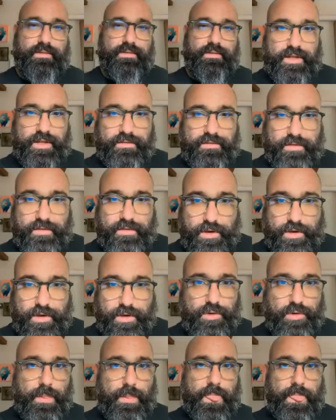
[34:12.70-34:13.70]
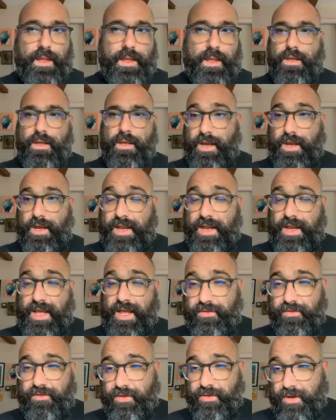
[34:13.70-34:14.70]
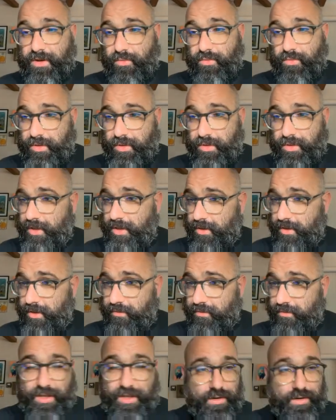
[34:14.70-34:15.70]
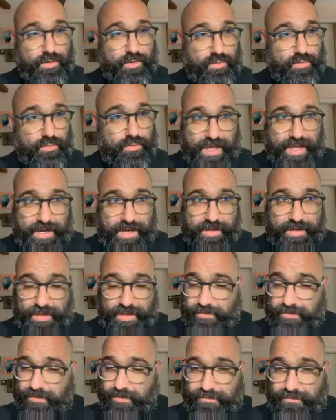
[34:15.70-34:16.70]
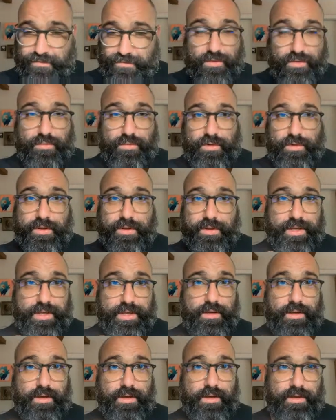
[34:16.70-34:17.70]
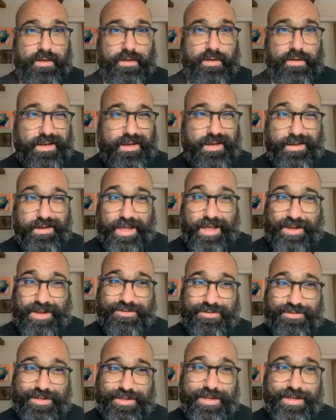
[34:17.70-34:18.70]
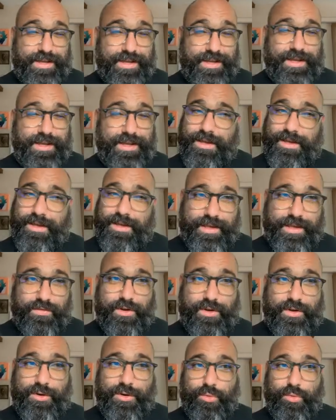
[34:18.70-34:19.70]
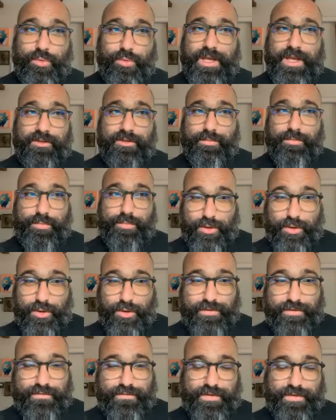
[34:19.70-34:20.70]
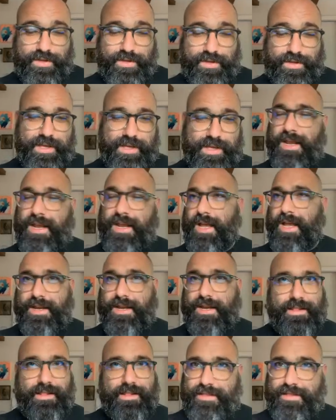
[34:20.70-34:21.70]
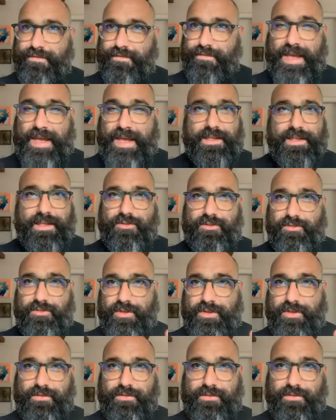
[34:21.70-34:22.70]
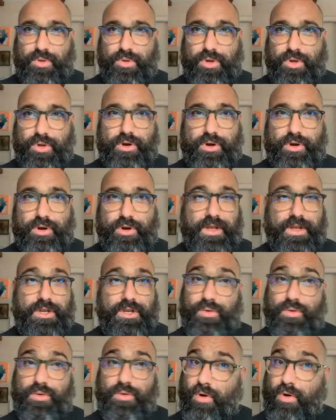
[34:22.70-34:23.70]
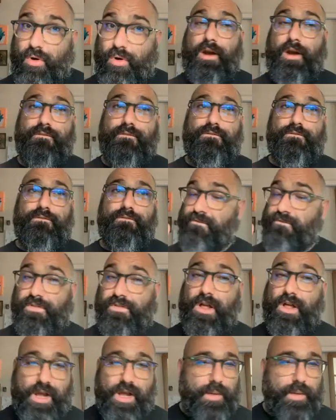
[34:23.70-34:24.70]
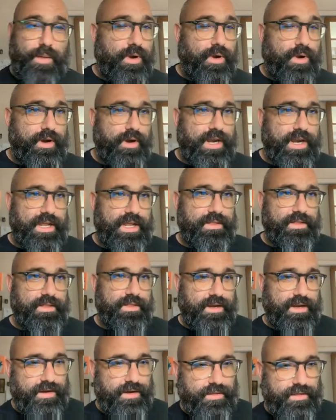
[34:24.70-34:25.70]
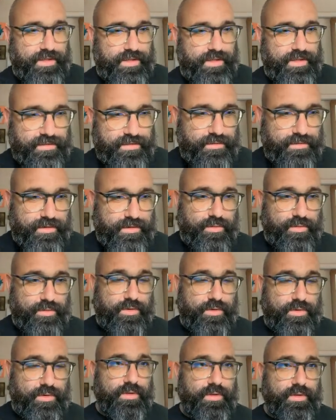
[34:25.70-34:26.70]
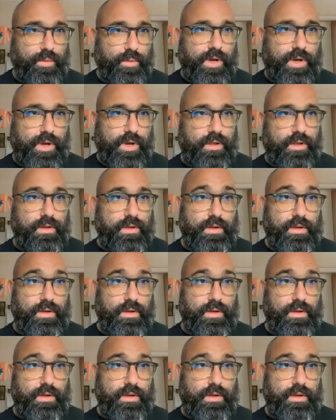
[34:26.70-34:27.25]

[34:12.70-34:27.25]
Let's go. And that is going to really, if we can hone that in, that's going to feel really good, because that actually gives it a really explosive feeling. And I kind of like the fact that you just get this blur and then you are flung up already in the air. I think that's going to work really well.